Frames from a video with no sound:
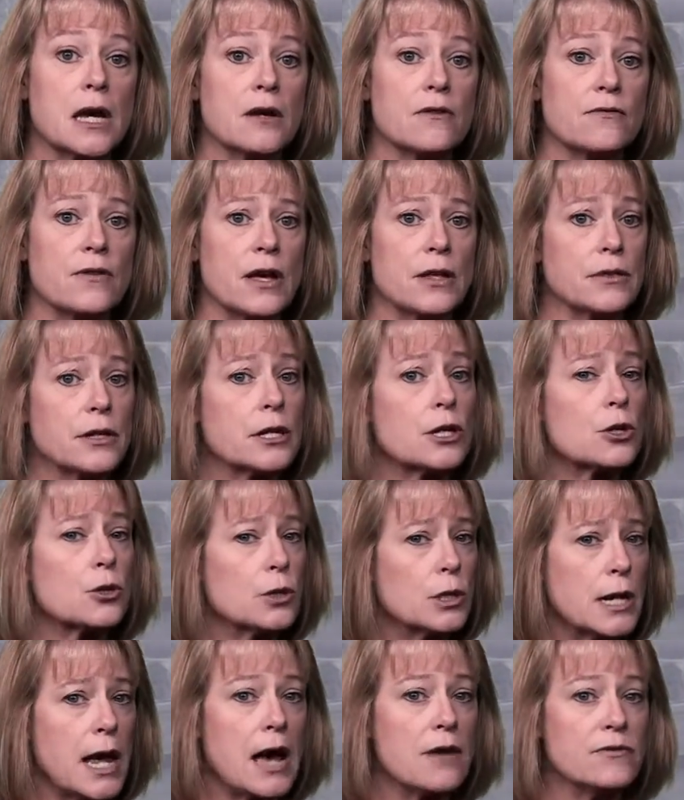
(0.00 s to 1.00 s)
found that it
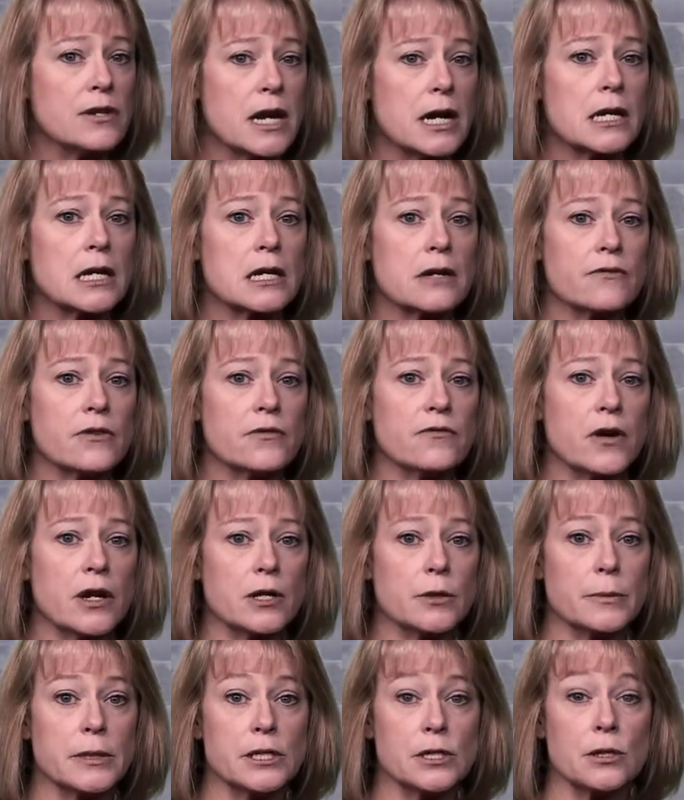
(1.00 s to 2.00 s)
could have negative
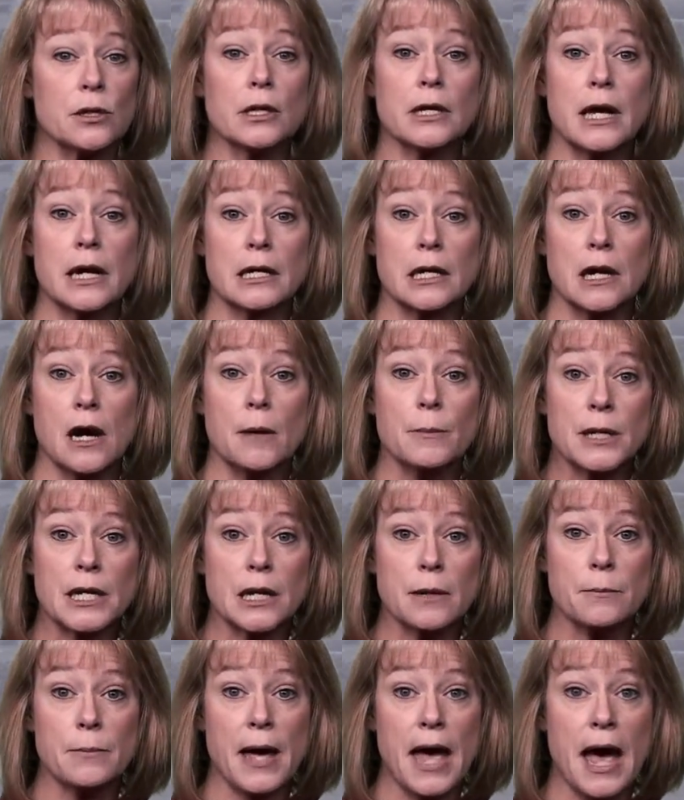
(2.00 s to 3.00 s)
environmental and economic
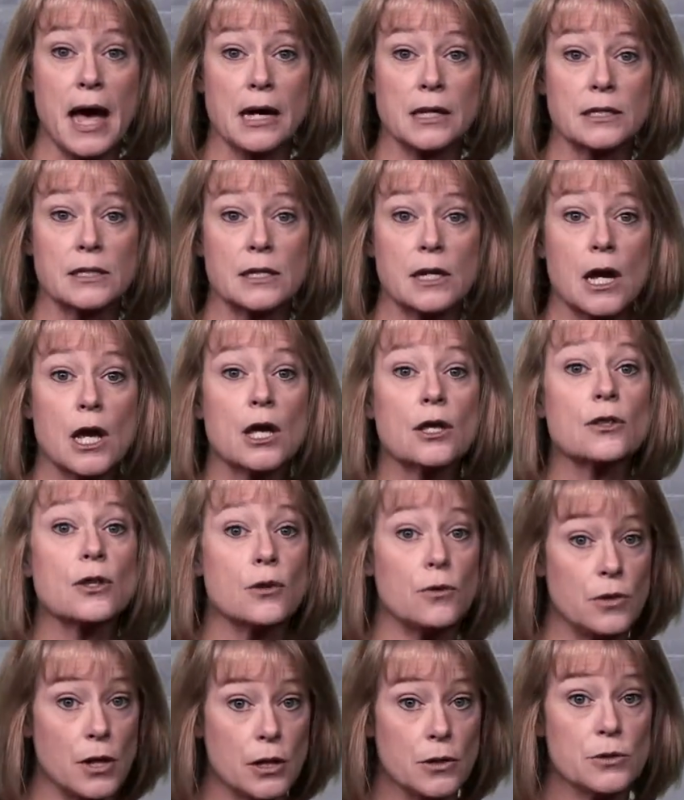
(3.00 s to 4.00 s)
impacts,
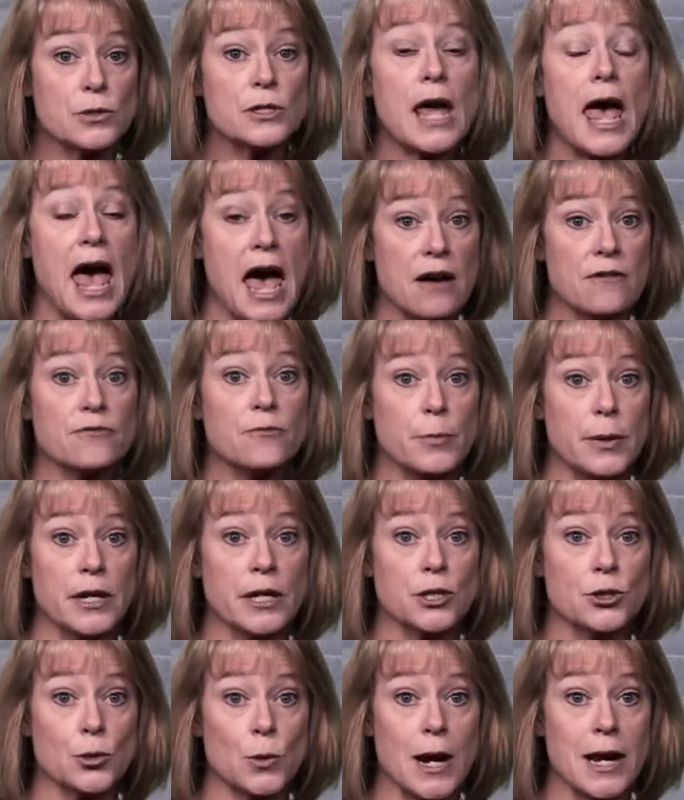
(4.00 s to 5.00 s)
though those have been
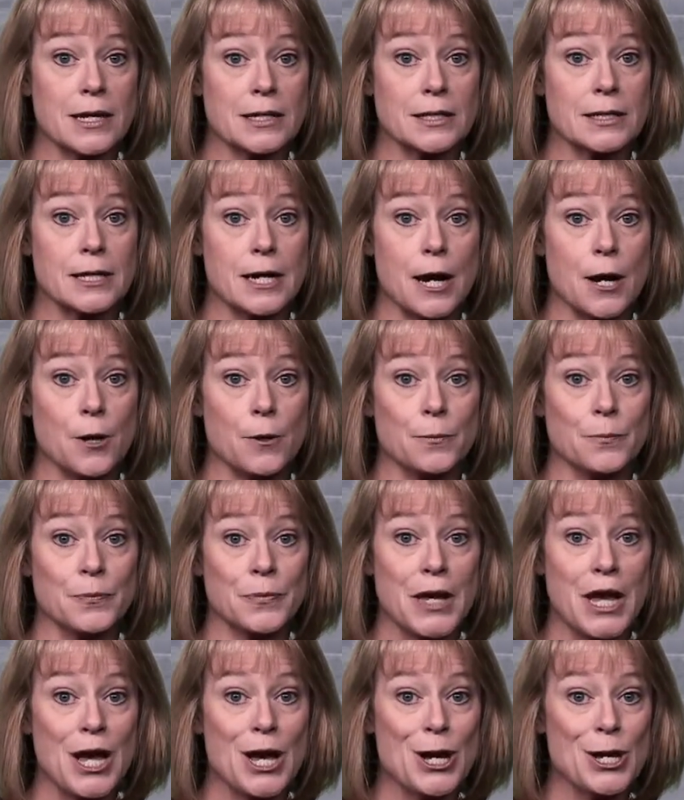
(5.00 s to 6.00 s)
addressed now.
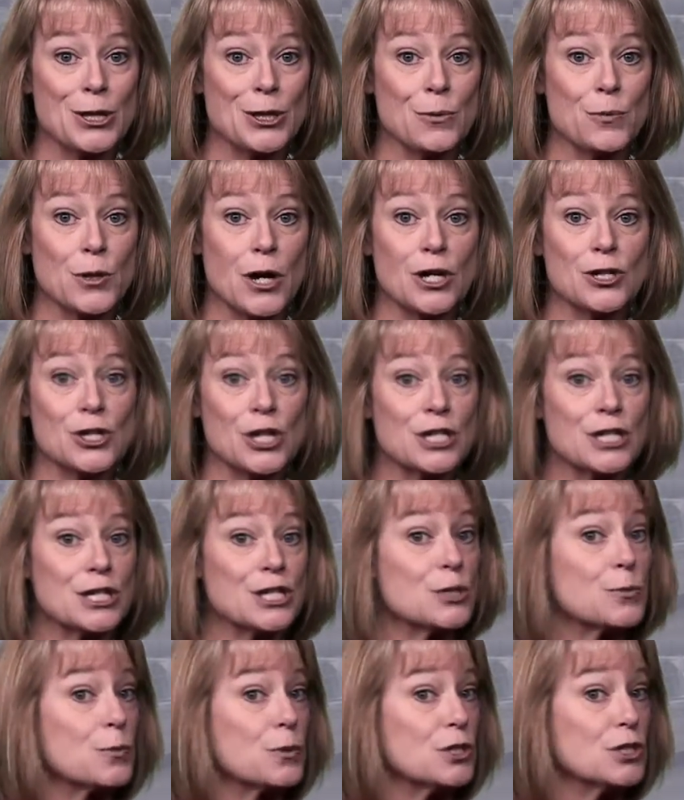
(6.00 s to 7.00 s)
The project
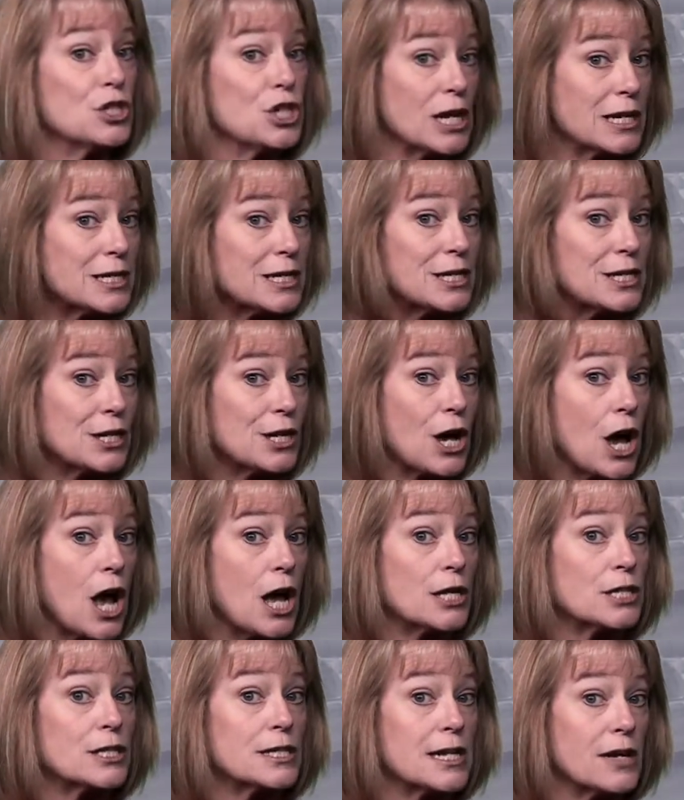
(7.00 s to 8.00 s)
is projected to
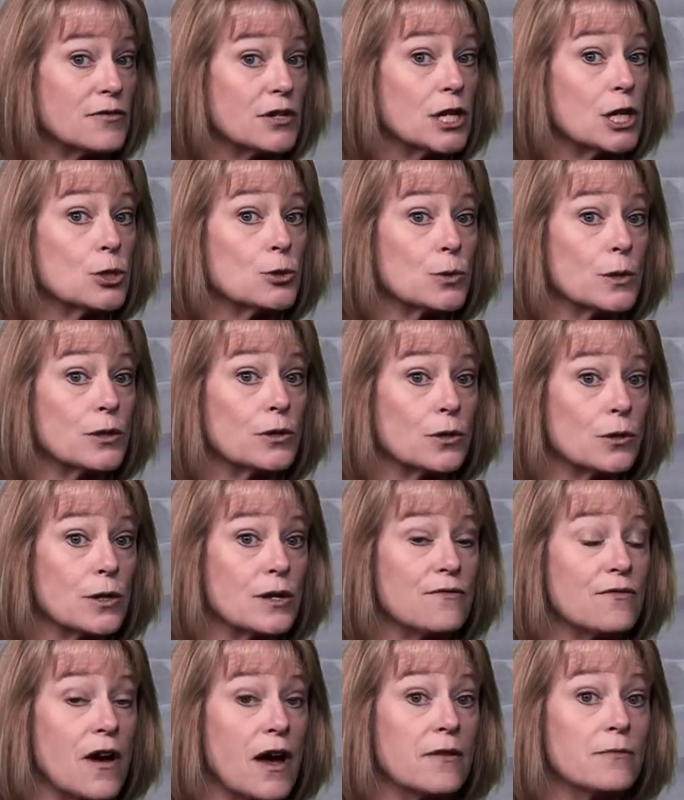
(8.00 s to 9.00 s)
cost
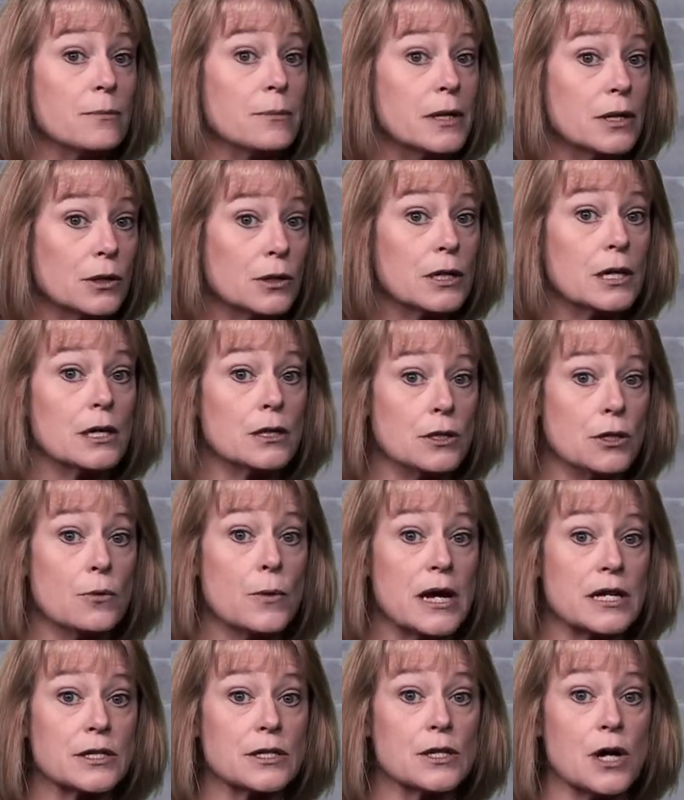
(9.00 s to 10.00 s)
735 million
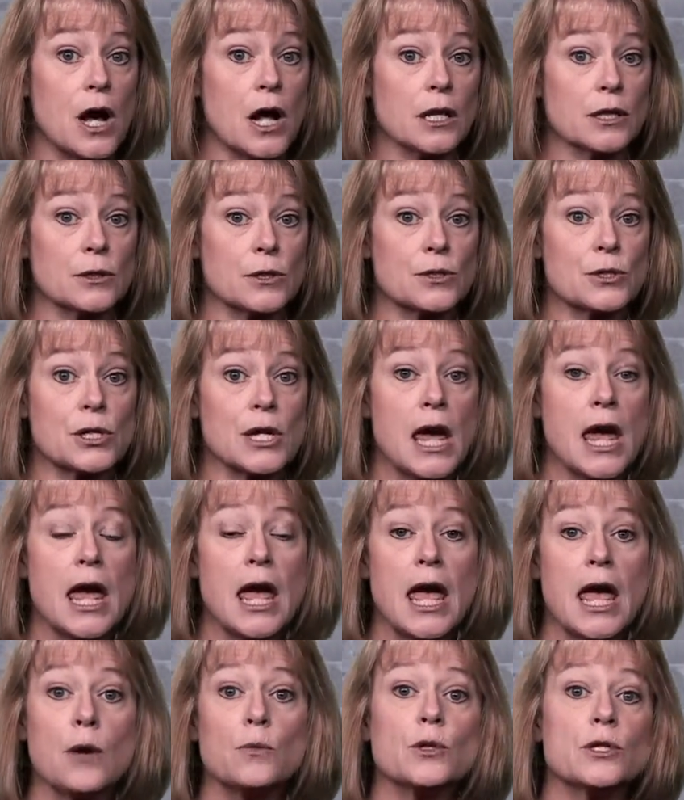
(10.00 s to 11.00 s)
US dollars
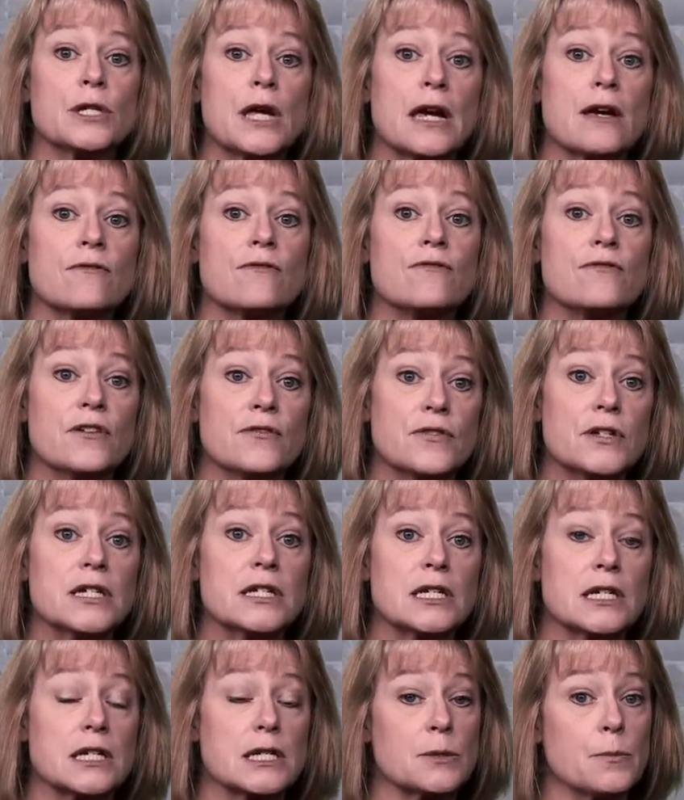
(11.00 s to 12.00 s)
and will take
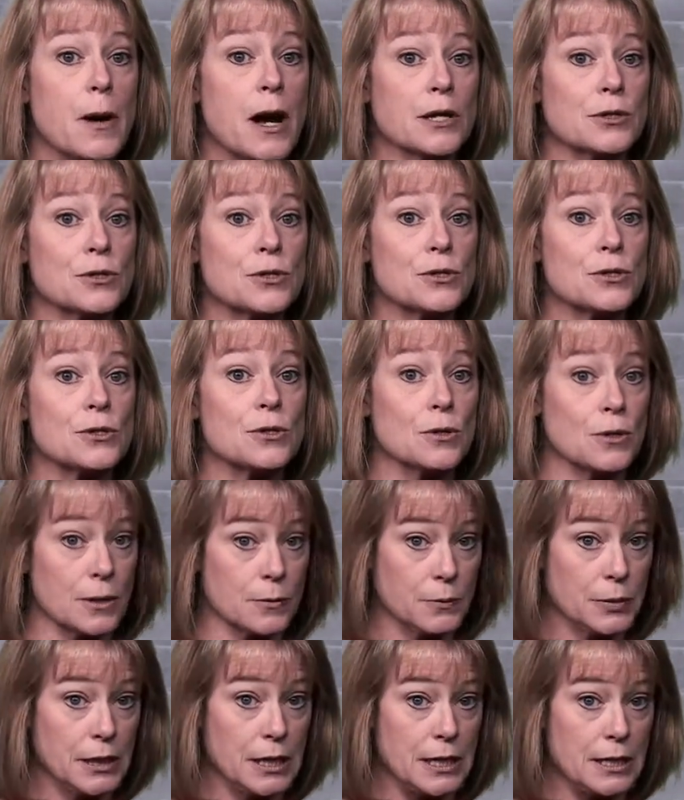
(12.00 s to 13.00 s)
56 months to
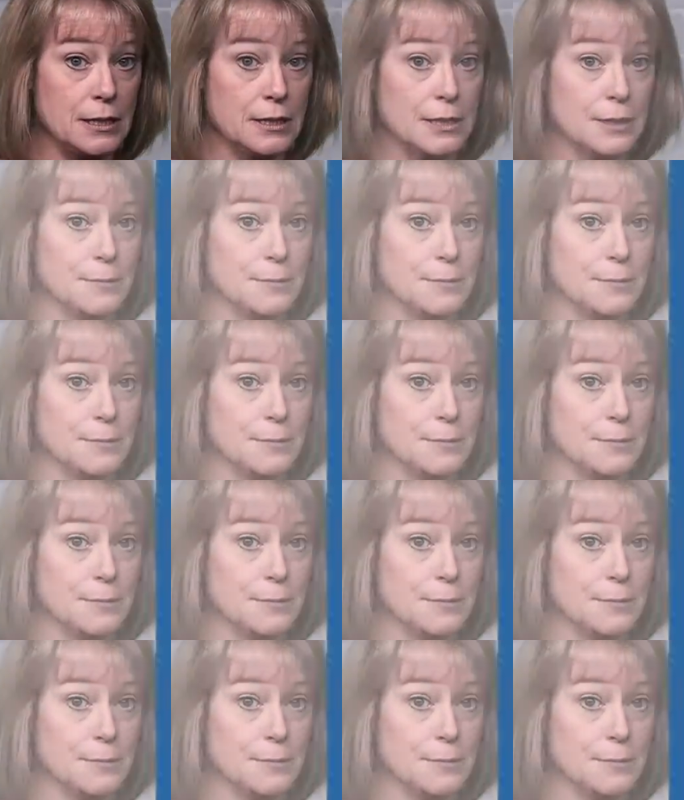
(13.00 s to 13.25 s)
complete.